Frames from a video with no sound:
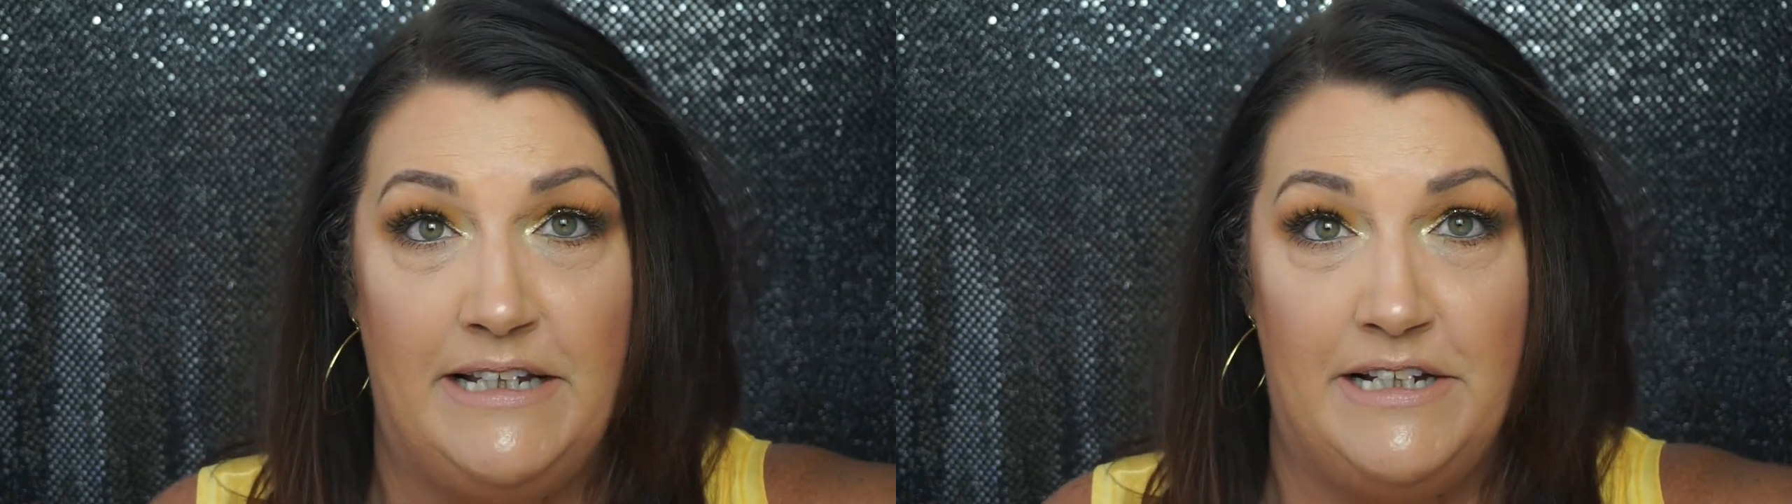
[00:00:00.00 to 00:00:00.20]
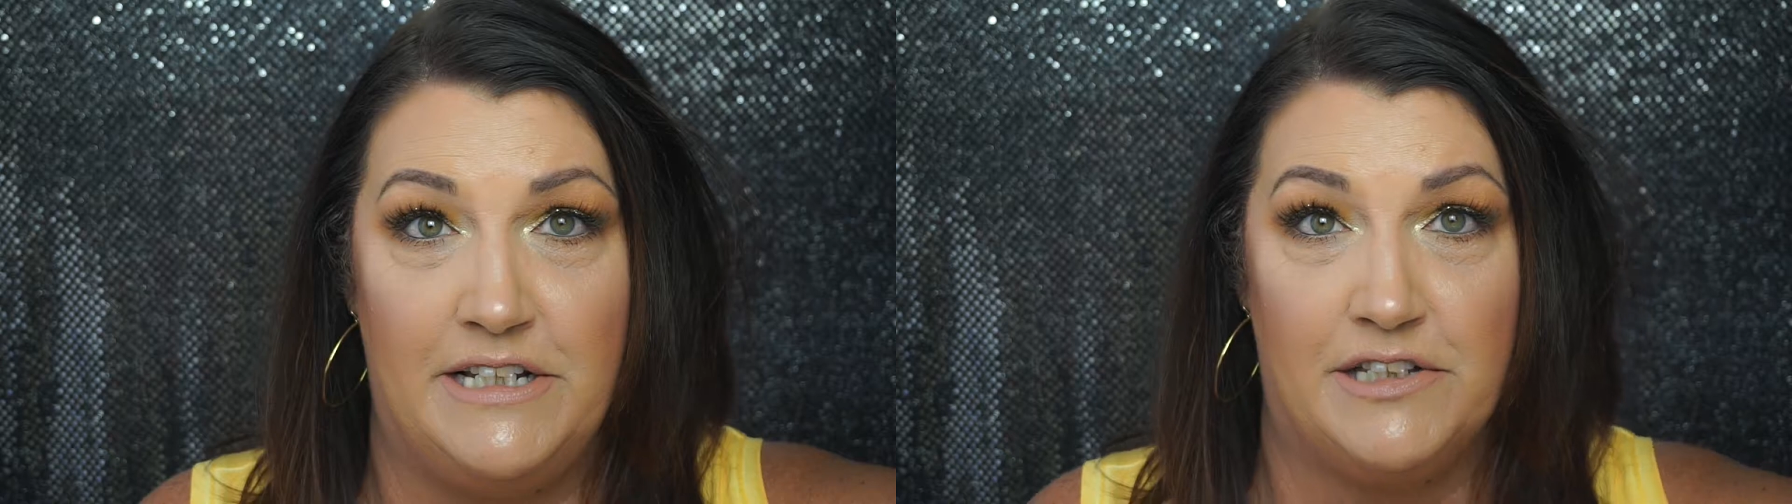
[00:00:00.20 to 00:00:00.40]
in
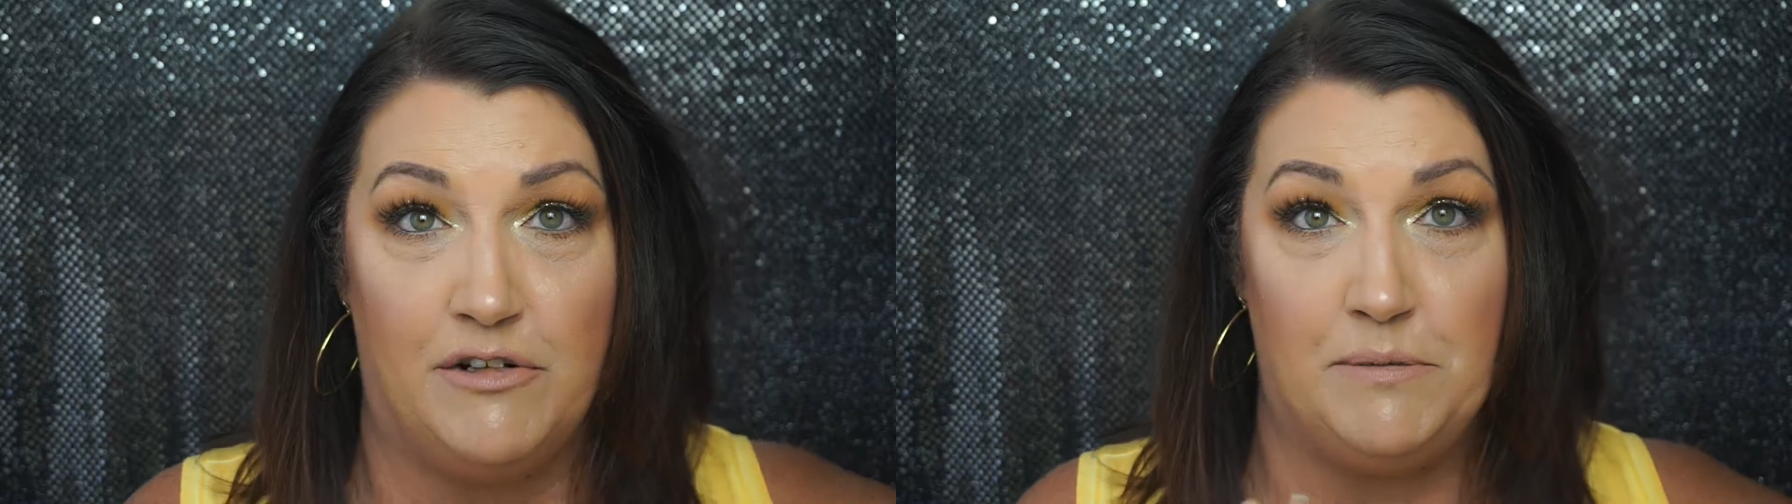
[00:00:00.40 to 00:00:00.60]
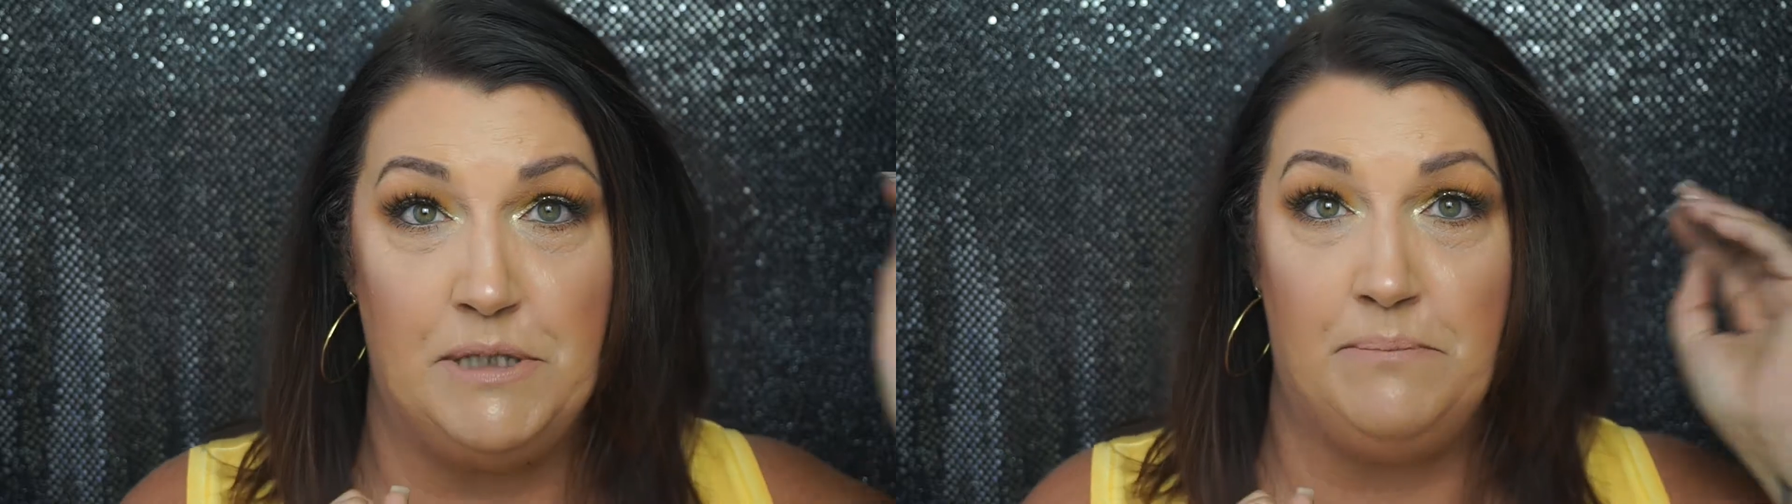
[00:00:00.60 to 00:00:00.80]
the
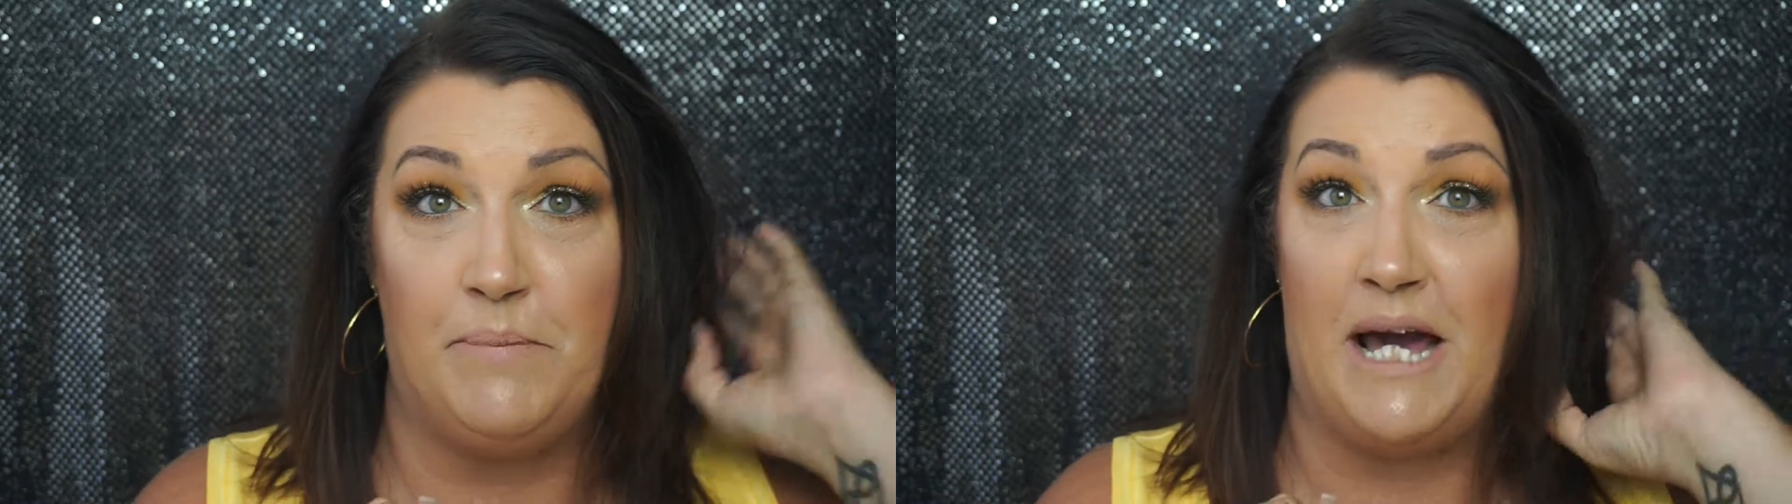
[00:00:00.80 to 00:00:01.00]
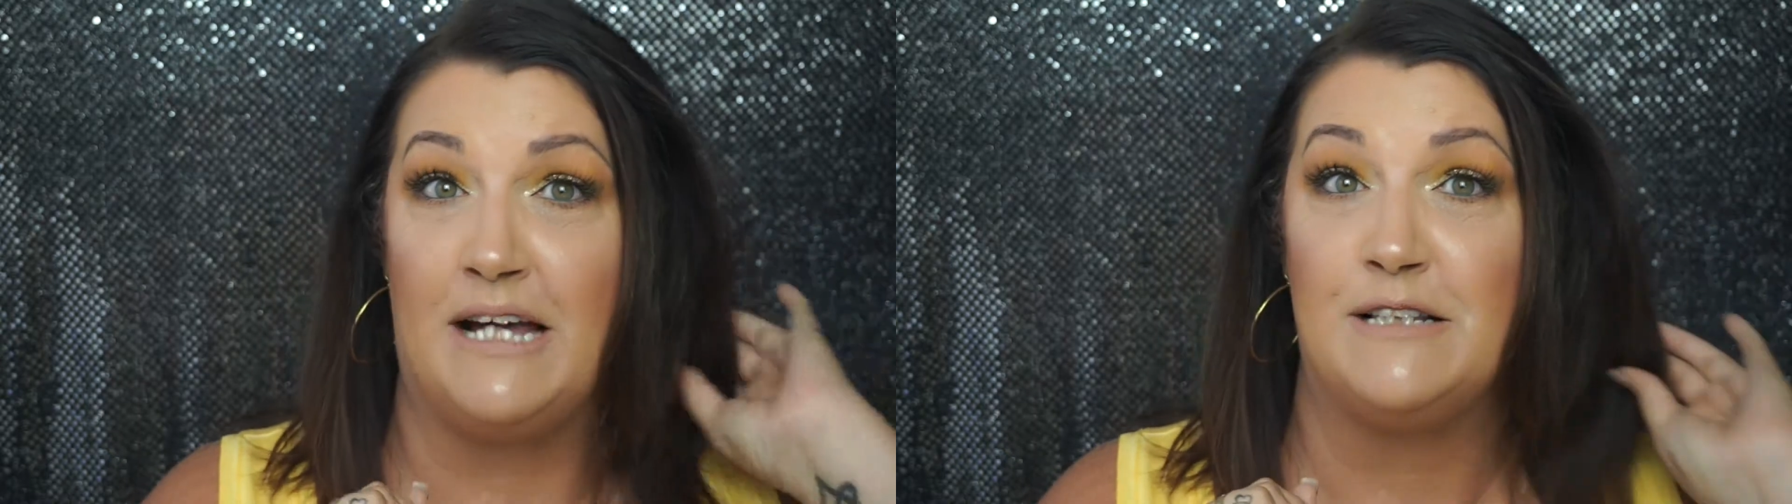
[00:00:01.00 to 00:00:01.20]
description
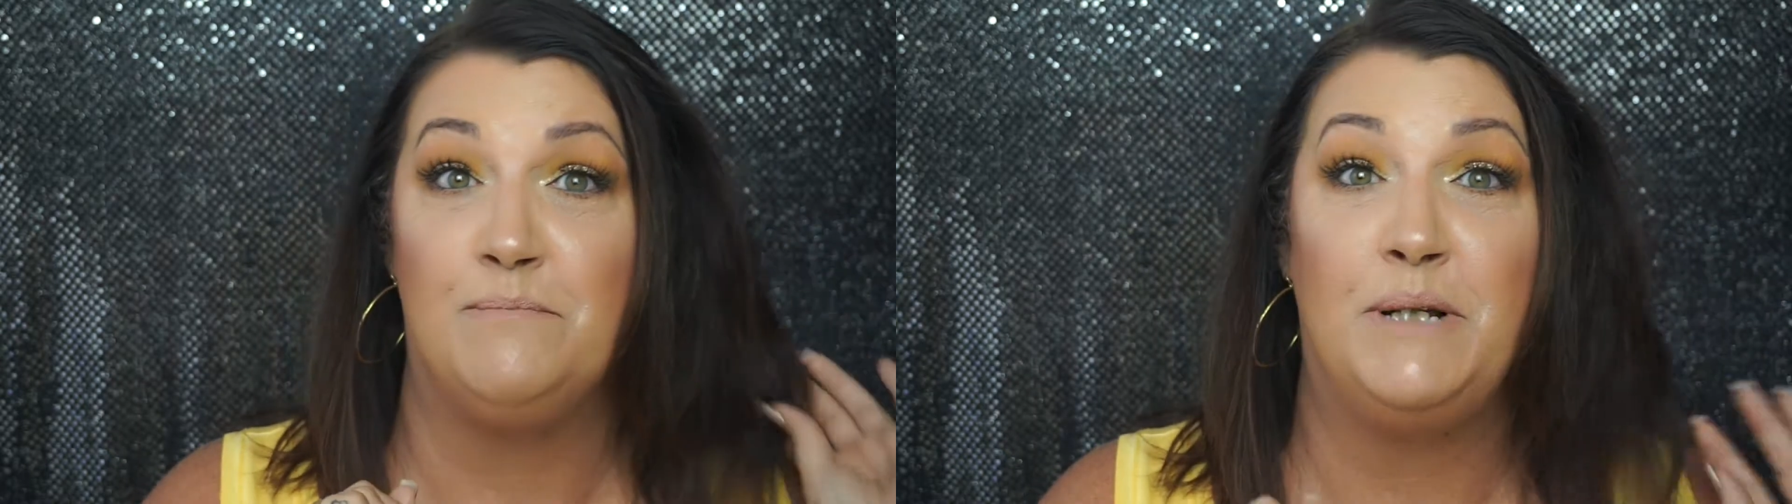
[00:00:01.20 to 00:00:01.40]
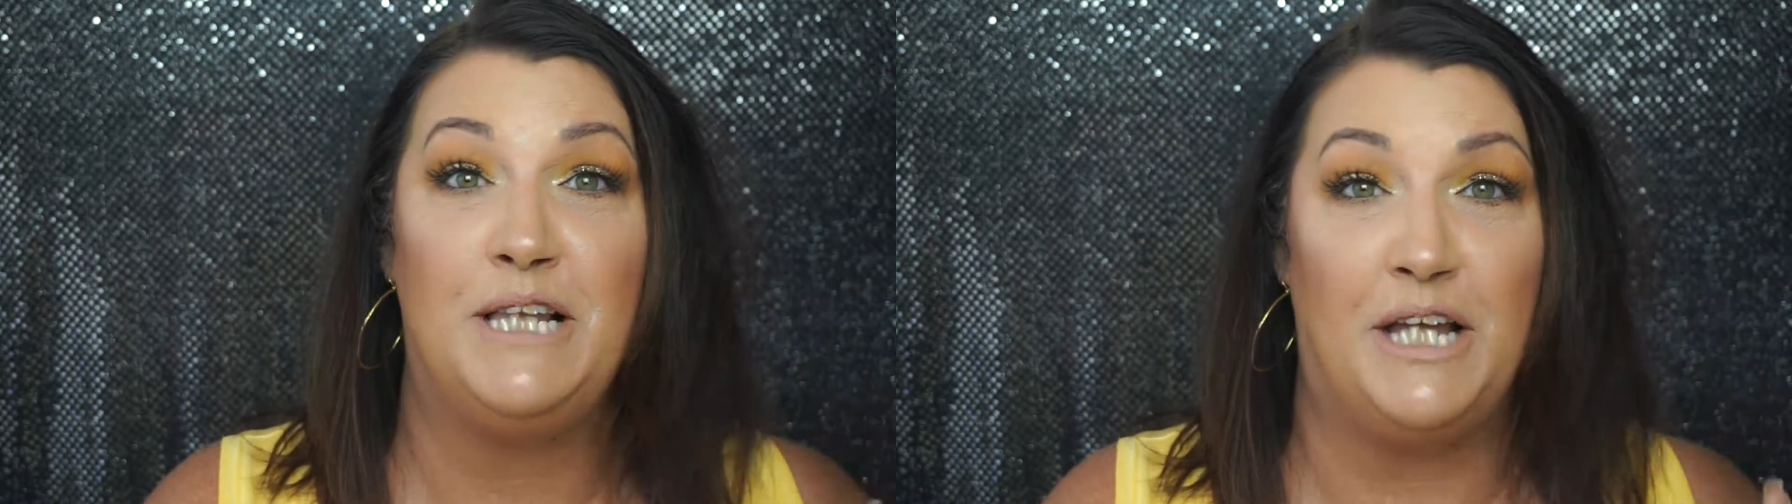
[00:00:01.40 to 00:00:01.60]
box
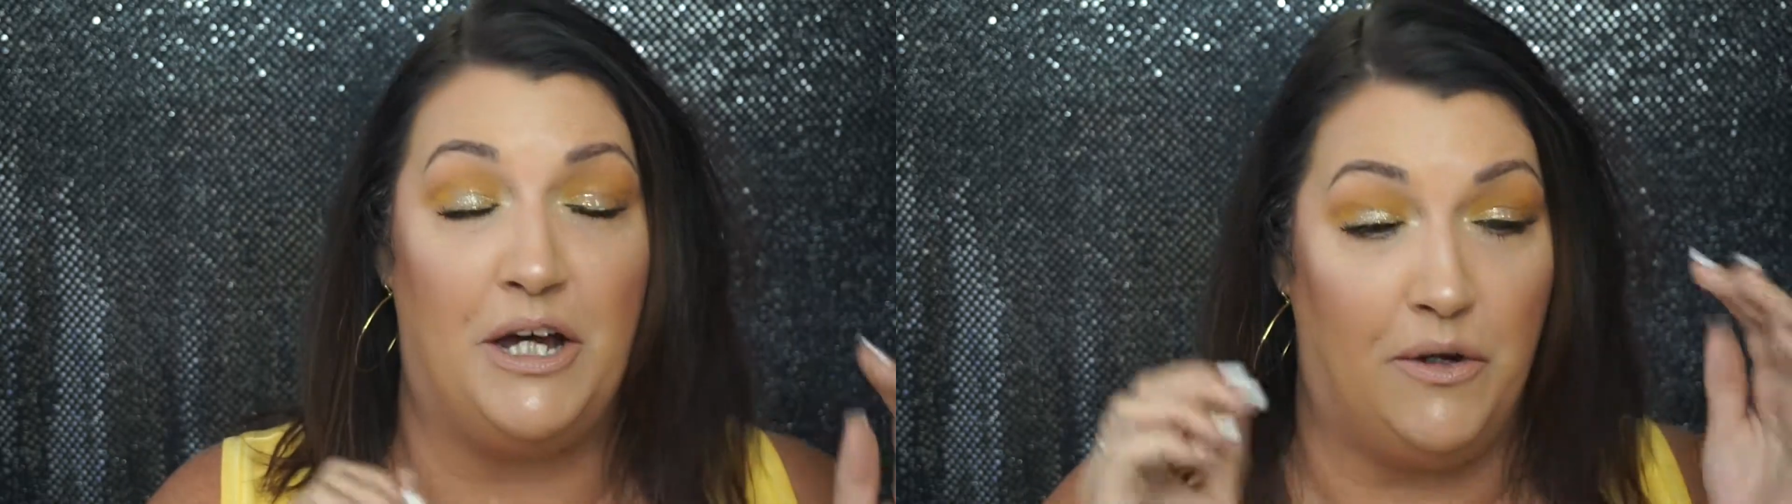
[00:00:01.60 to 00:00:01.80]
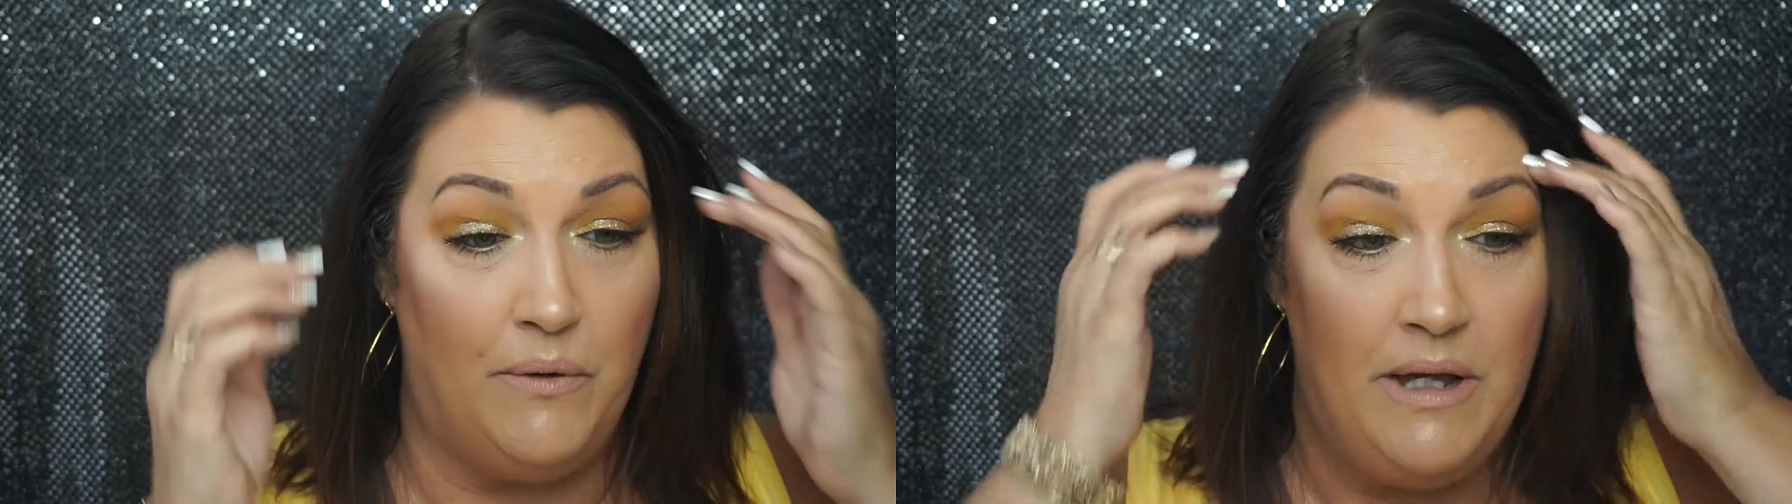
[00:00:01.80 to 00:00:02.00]

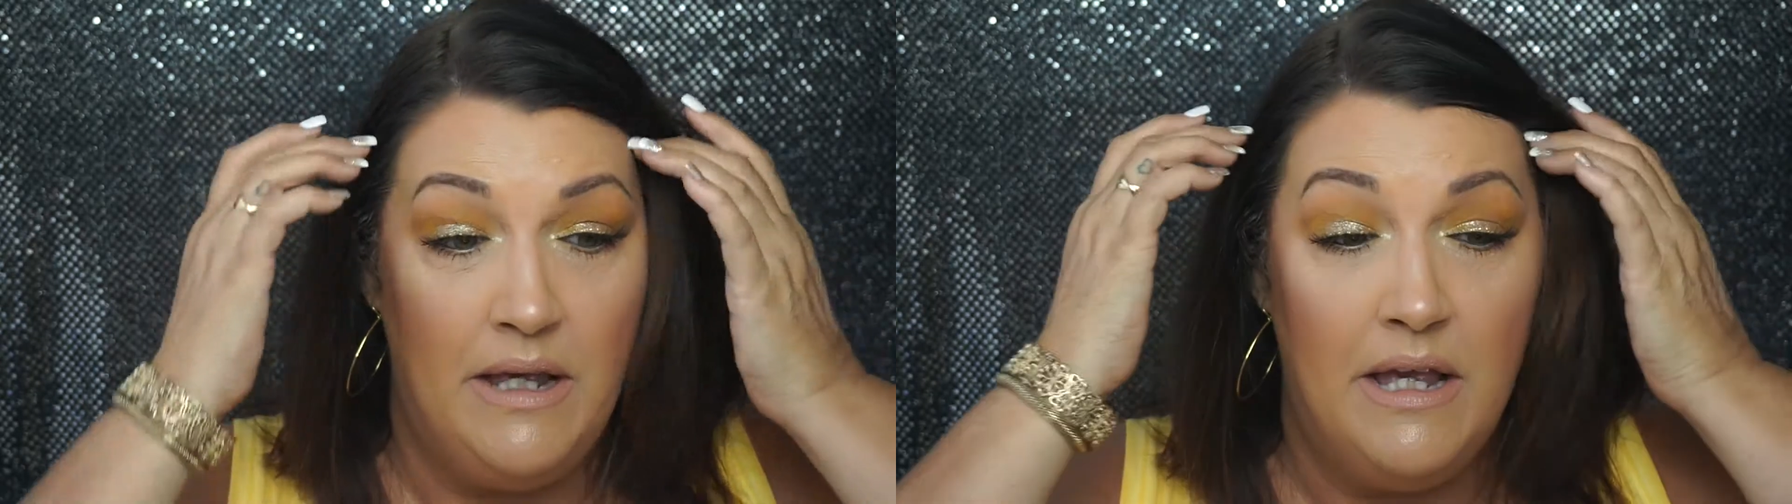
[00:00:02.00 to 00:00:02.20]
below.